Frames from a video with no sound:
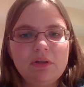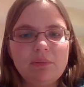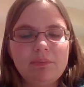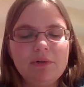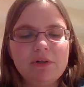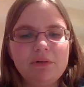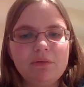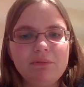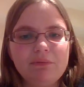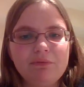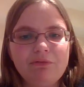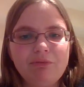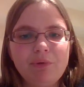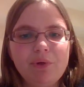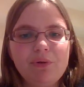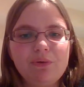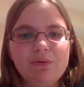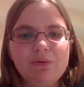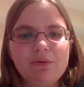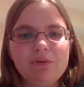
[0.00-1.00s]
about
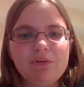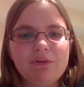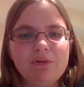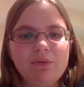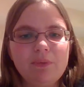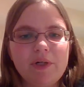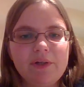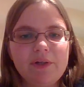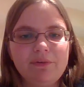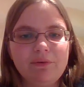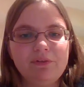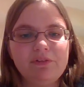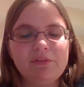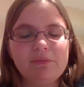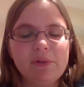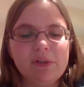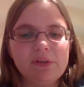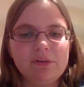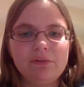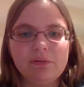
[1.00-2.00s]
3/4 of the way through
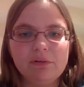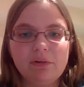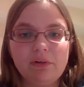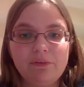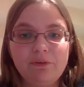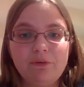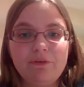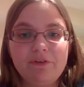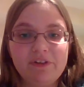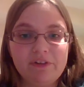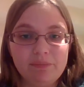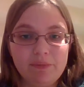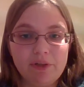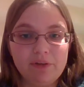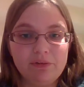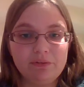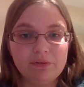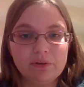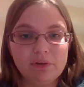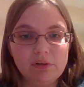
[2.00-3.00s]
the
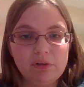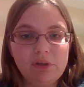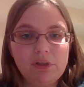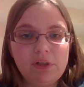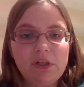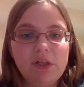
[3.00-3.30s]
semester.